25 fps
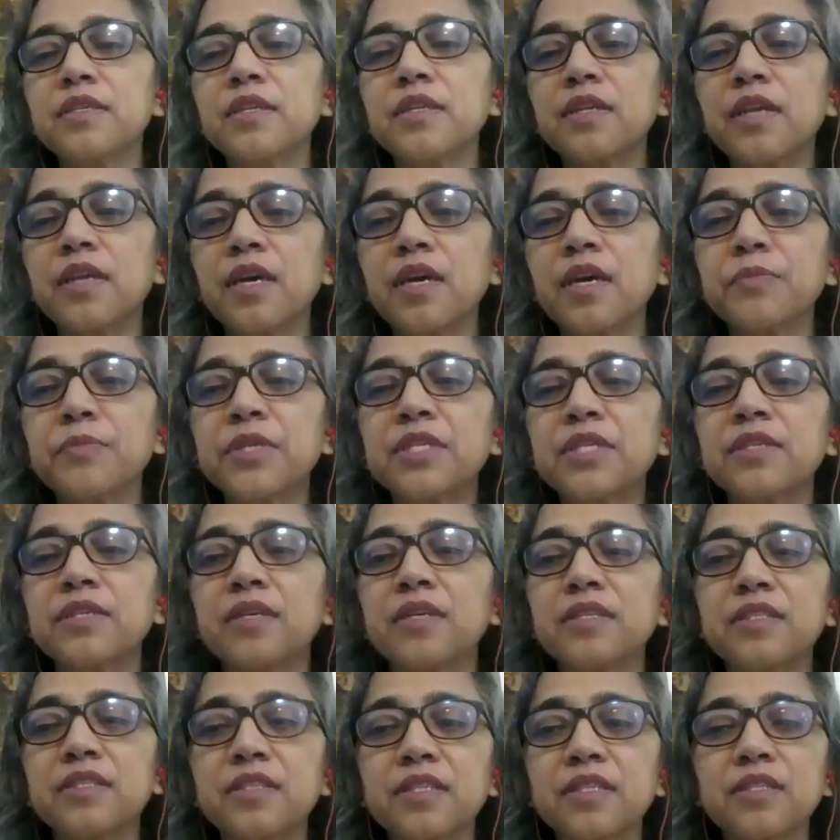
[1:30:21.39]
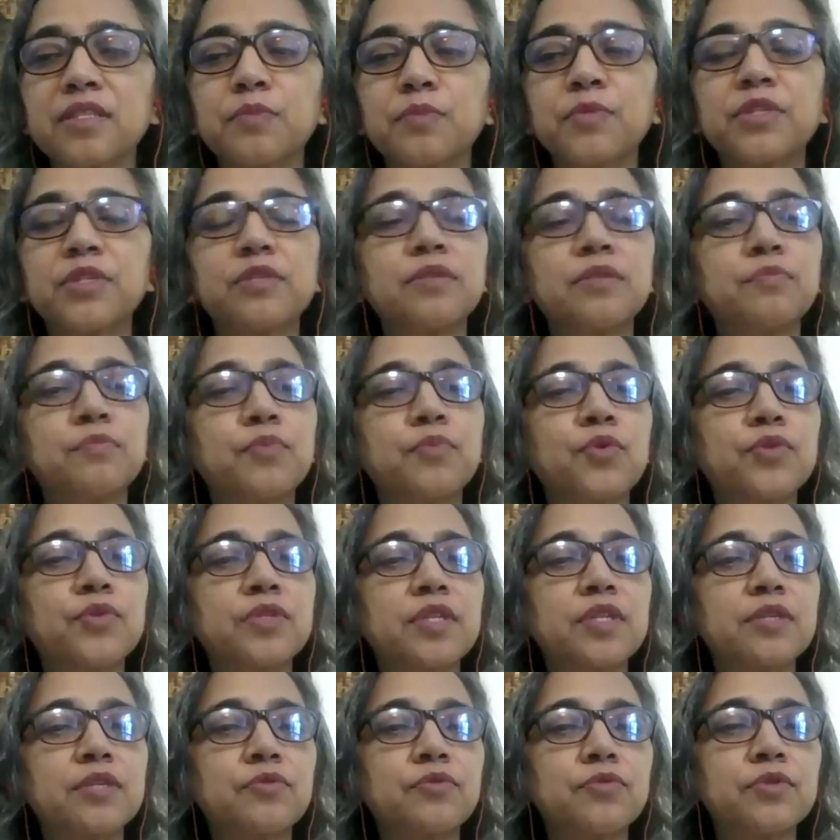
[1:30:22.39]
climate assessment report
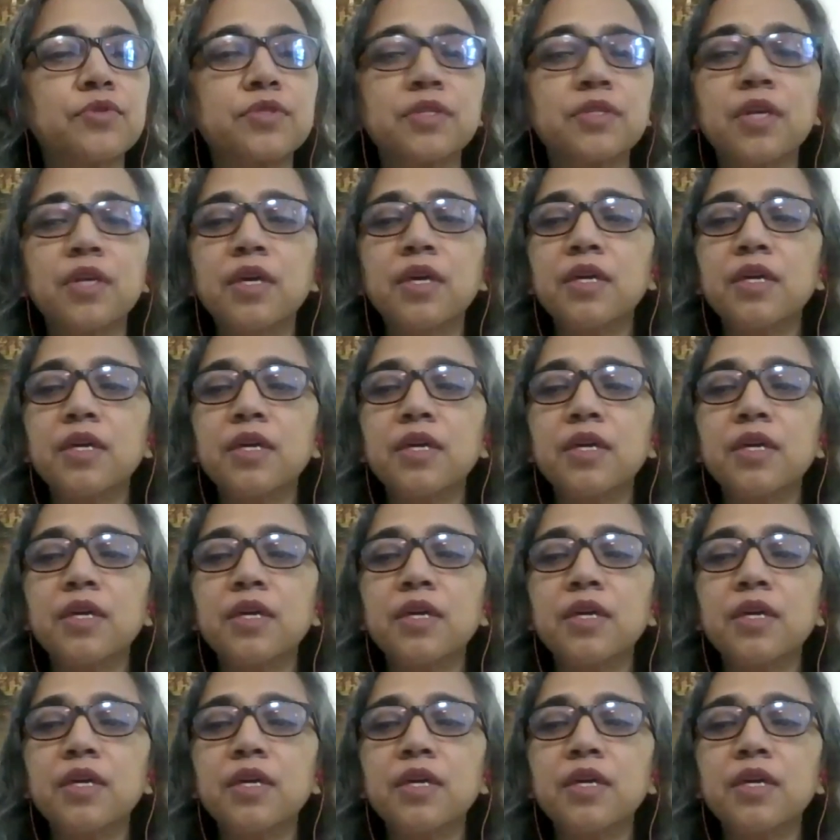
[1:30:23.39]
that was